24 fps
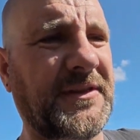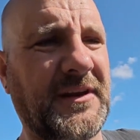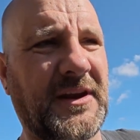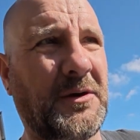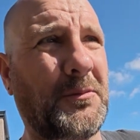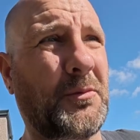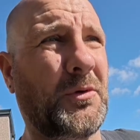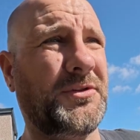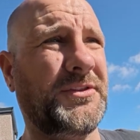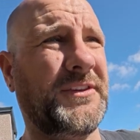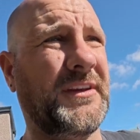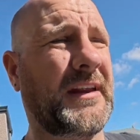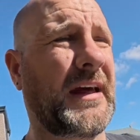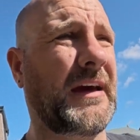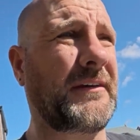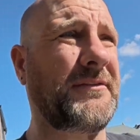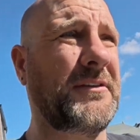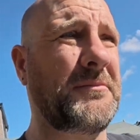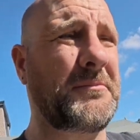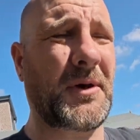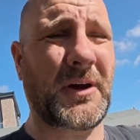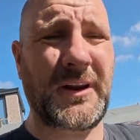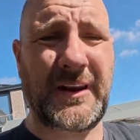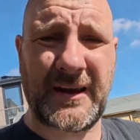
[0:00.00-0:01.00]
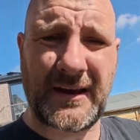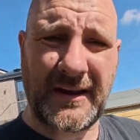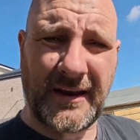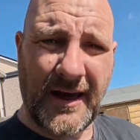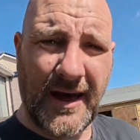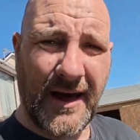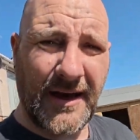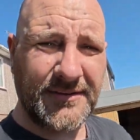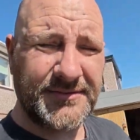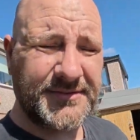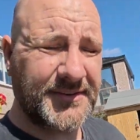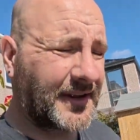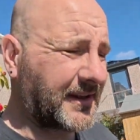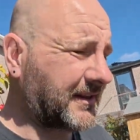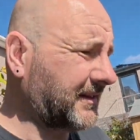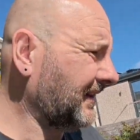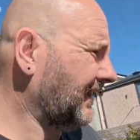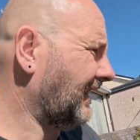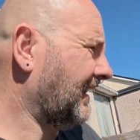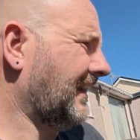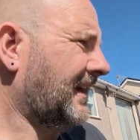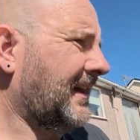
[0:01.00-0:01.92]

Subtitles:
that I wanted to have in my little arsenal.